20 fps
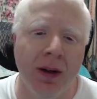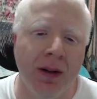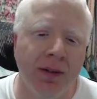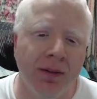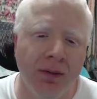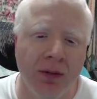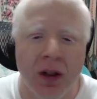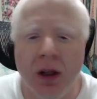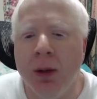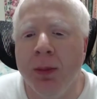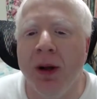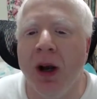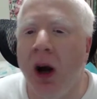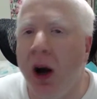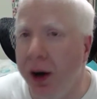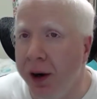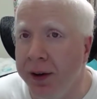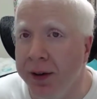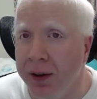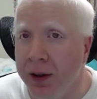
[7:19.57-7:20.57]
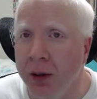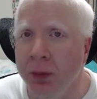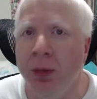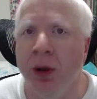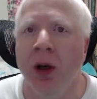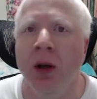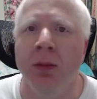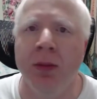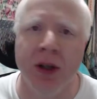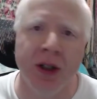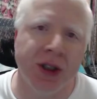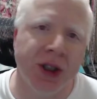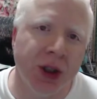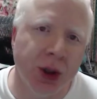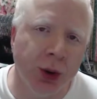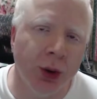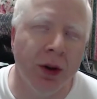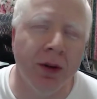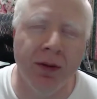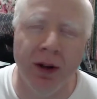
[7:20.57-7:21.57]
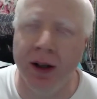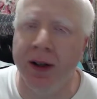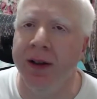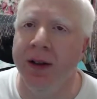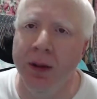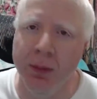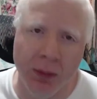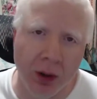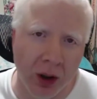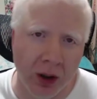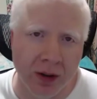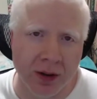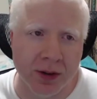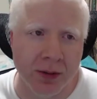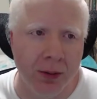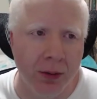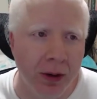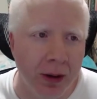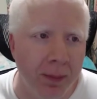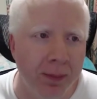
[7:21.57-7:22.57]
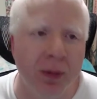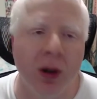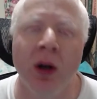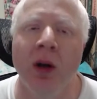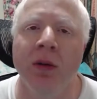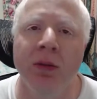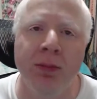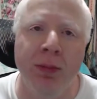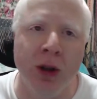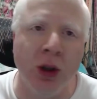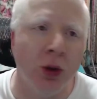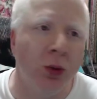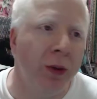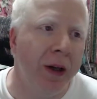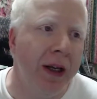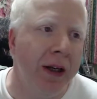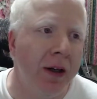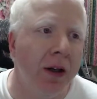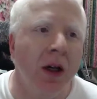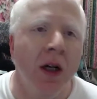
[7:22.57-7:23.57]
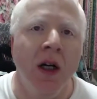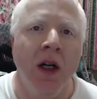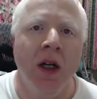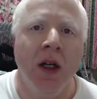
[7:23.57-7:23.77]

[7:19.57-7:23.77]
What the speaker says: a little bit higher than the middle, but it's sort of like in the middle between,